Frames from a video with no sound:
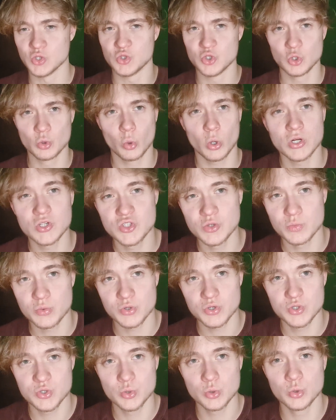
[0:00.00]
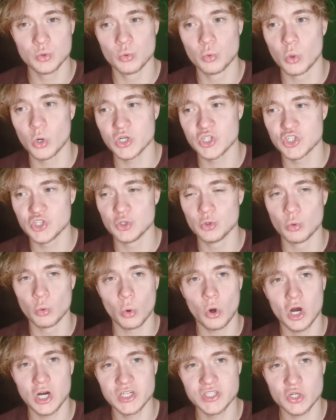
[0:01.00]
Do you want to pursue what you
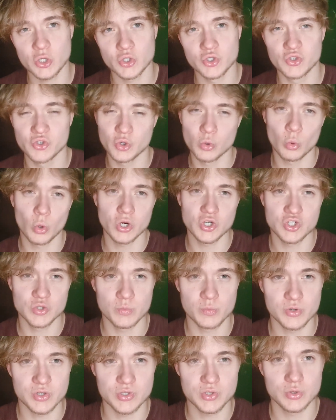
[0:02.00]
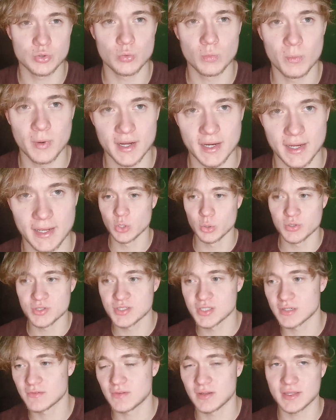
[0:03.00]
want, or do you want to pursue money? And
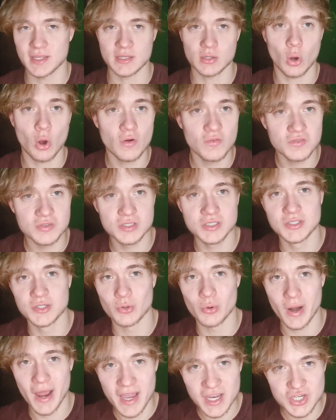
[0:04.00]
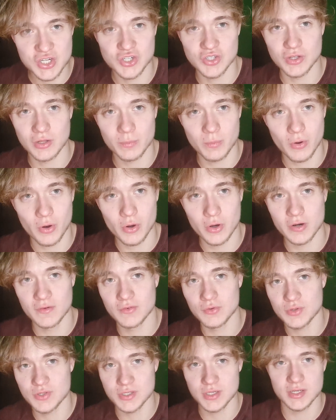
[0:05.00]
stuff like that. Obviously the rational part of
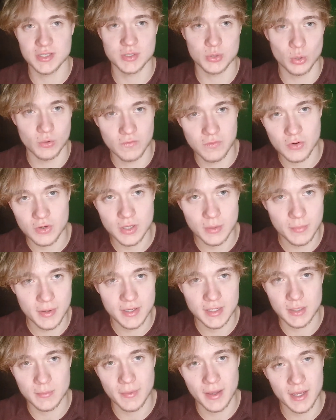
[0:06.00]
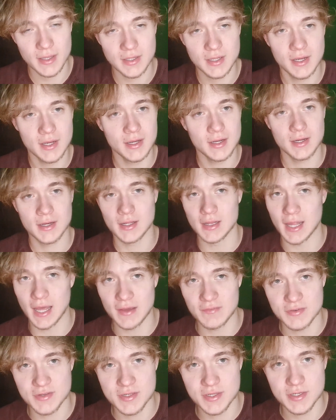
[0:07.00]
you says go for the money, man.
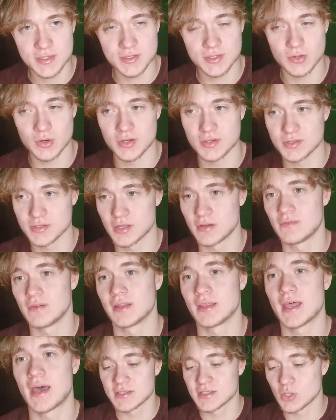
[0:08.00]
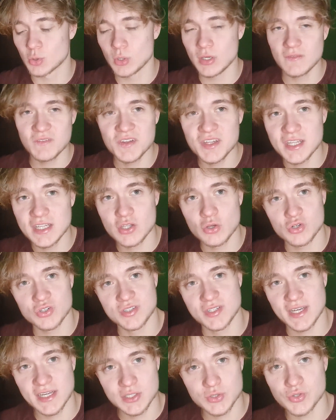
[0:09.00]
Life is easier and stuff like that. So even in your
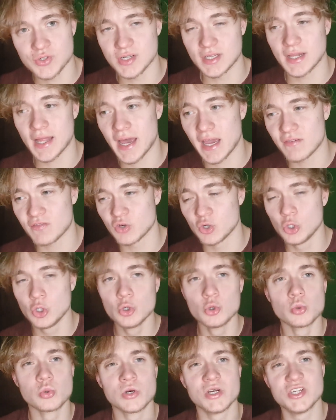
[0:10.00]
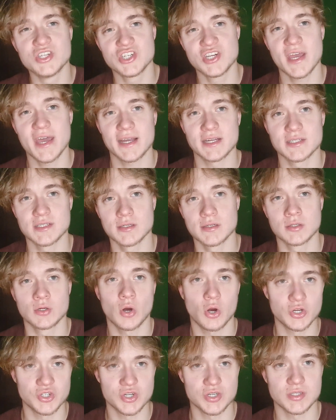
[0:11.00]
day-to-day life, you reject
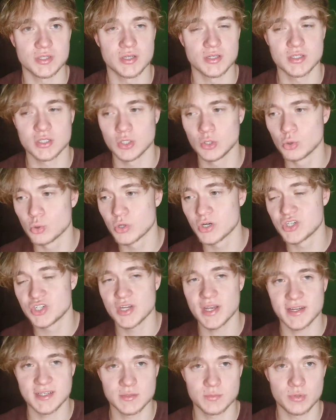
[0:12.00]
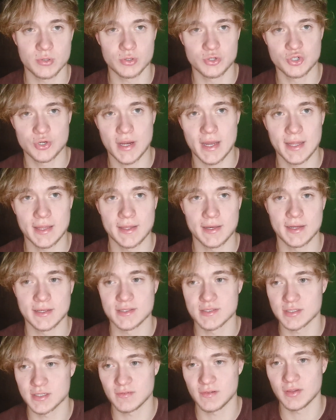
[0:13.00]
consciousness, you reject spirituality and
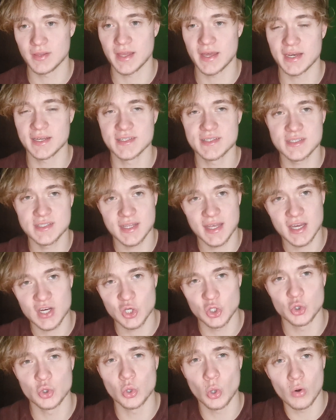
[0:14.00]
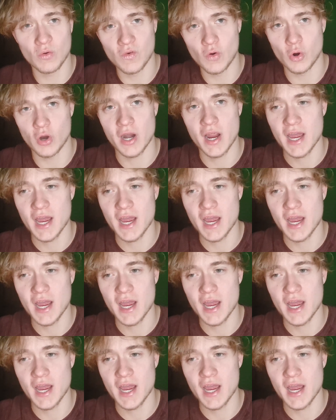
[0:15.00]
stuff like that. Instead, you go for